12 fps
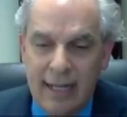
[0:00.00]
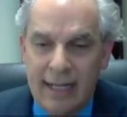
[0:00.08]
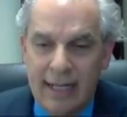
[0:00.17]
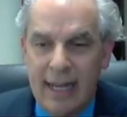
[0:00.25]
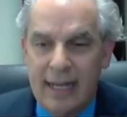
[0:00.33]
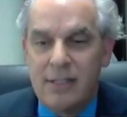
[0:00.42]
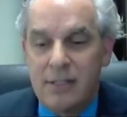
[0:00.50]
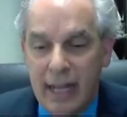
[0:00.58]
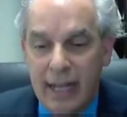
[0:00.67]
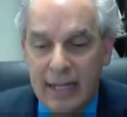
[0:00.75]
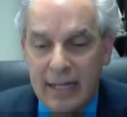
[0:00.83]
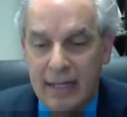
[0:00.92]
are the kind of
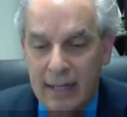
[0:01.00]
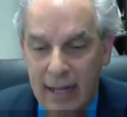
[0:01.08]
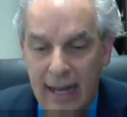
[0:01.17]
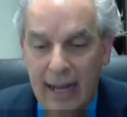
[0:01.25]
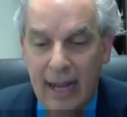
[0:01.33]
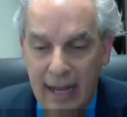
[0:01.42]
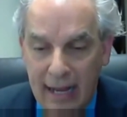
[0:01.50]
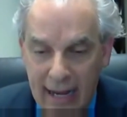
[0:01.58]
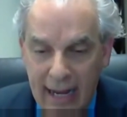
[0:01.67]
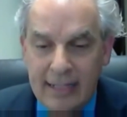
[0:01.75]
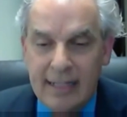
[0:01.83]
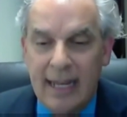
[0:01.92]
cases I
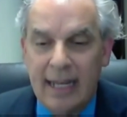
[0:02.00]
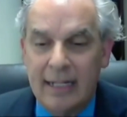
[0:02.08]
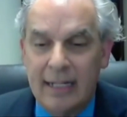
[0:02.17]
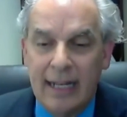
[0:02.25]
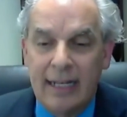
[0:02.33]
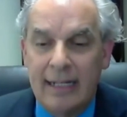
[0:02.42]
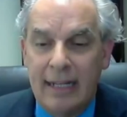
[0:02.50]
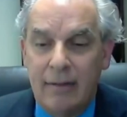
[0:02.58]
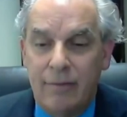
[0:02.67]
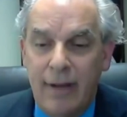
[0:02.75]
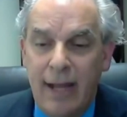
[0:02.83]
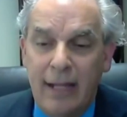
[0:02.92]
take and I can
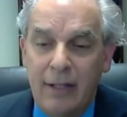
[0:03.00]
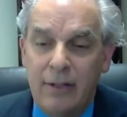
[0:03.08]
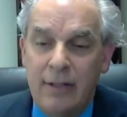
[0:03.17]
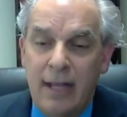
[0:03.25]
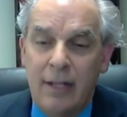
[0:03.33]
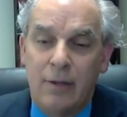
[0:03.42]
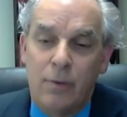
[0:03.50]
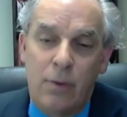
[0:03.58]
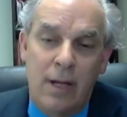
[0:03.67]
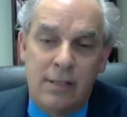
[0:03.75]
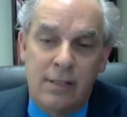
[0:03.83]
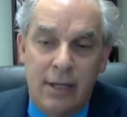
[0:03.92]
add value. Now, the
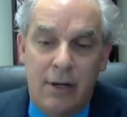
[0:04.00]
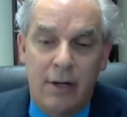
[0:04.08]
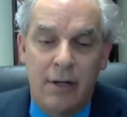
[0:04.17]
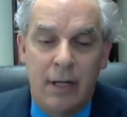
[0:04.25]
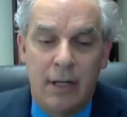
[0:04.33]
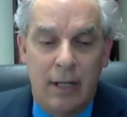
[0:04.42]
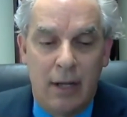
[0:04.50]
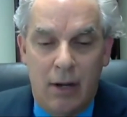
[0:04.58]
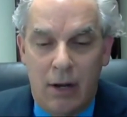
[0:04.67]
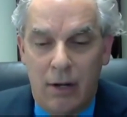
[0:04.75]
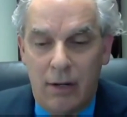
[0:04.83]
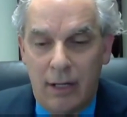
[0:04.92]
ones that are
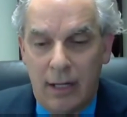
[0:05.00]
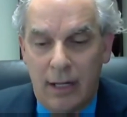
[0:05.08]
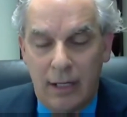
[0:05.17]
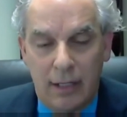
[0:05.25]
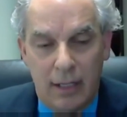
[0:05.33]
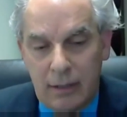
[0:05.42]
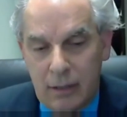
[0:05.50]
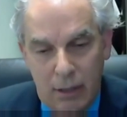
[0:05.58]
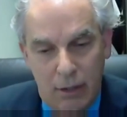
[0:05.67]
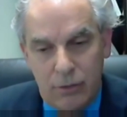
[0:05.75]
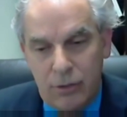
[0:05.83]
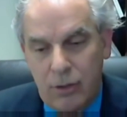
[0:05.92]
a
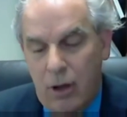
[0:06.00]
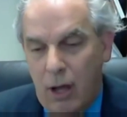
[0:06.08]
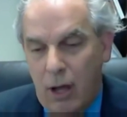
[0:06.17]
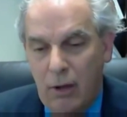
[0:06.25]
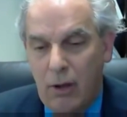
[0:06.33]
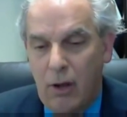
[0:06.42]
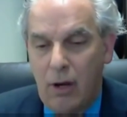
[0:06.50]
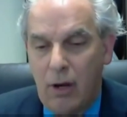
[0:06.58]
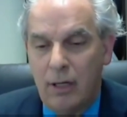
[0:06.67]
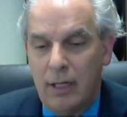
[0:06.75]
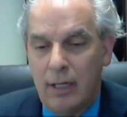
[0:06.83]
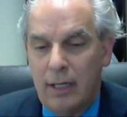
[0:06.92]
close call,
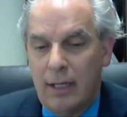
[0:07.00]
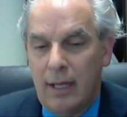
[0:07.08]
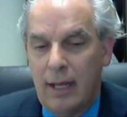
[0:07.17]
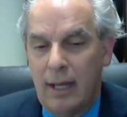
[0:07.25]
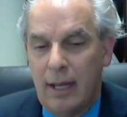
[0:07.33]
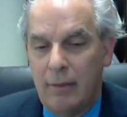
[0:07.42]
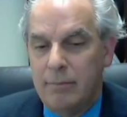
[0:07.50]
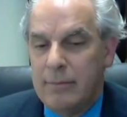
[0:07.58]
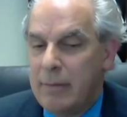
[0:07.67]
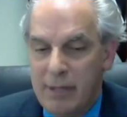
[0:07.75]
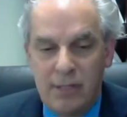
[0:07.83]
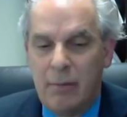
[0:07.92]
or
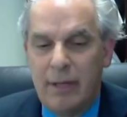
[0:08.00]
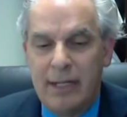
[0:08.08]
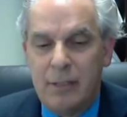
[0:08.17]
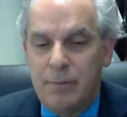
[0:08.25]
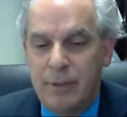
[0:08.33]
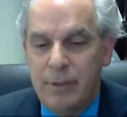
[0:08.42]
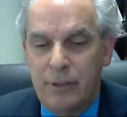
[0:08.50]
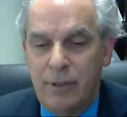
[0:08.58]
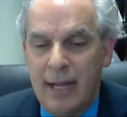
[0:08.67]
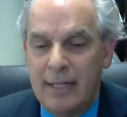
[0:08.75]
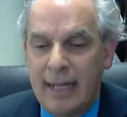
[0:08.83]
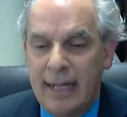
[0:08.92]
maybe somebody's been
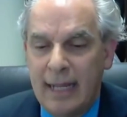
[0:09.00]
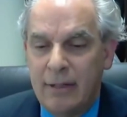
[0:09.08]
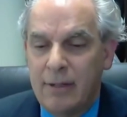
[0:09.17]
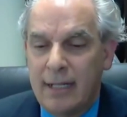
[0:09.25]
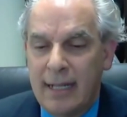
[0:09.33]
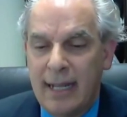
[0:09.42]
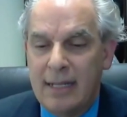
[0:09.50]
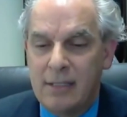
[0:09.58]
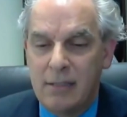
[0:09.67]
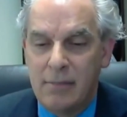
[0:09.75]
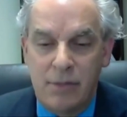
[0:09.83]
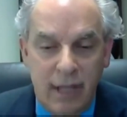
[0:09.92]
trying to handle the
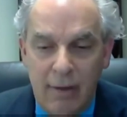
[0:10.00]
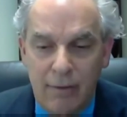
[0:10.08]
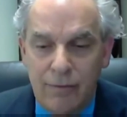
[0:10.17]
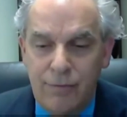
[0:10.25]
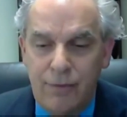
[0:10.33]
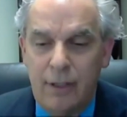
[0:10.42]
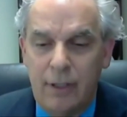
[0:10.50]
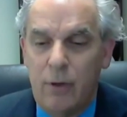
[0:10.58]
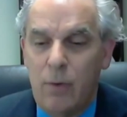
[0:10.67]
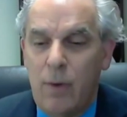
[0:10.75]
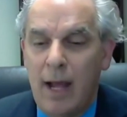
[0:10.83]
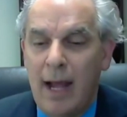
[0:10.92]
case themselves for a
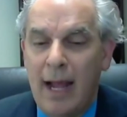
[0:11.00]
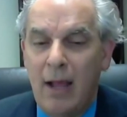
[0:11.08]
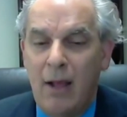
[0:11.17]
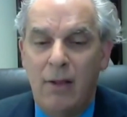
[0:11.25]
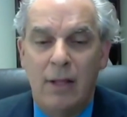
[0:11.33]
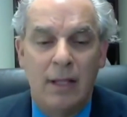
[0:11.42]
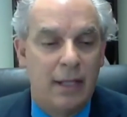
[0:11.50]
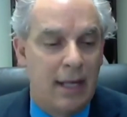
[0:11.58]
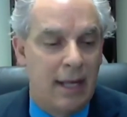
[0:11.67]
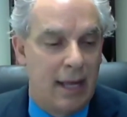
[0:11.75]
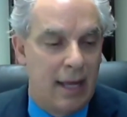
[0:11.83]
little while.